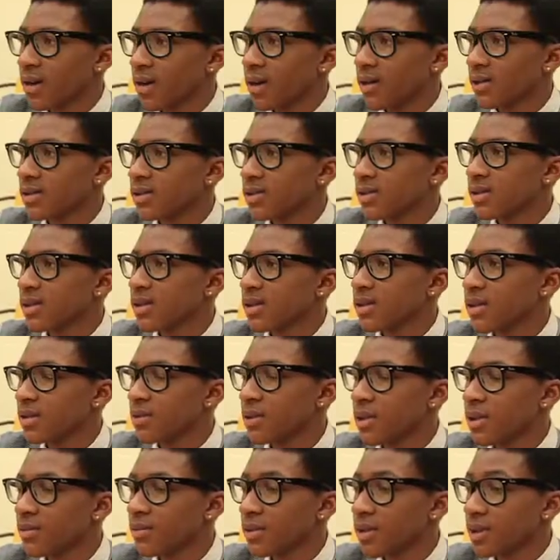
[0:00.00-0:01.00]
I was thinking
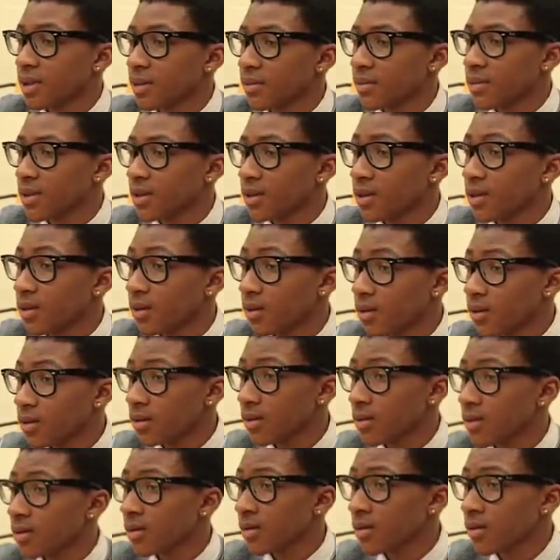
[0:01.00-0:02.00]
about becoming a
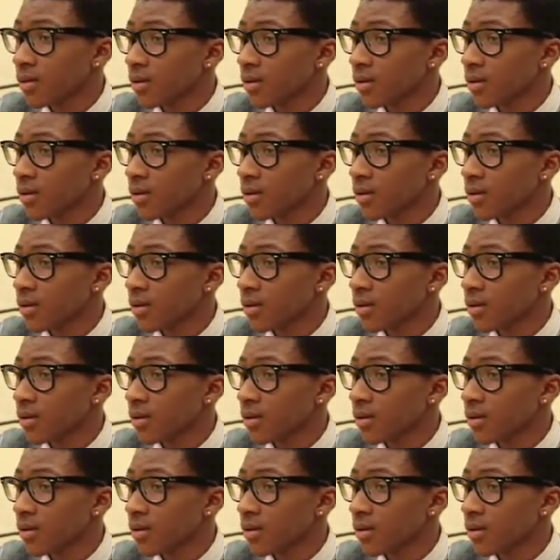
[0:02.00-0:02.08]
lawyer.